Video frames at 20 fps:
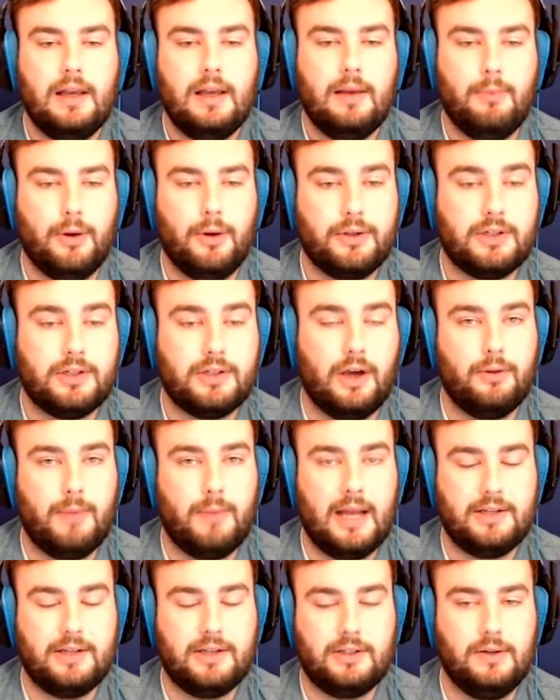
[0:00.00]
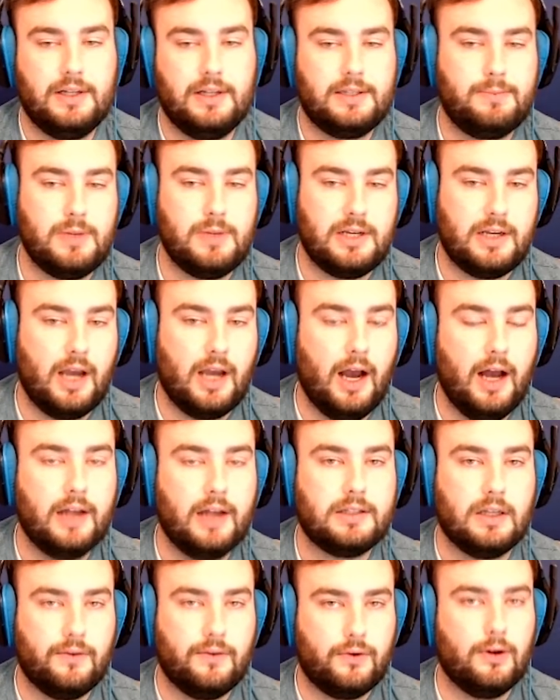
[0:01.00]
most other magic units,
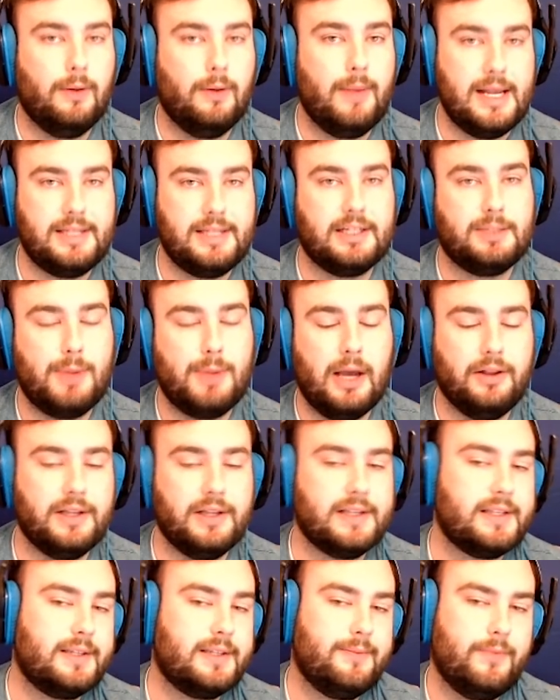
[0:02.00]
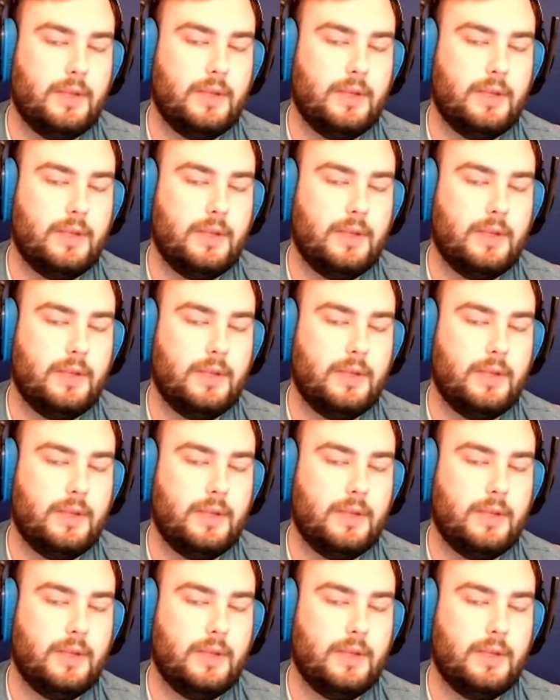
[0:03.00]
because of her amazing spell list.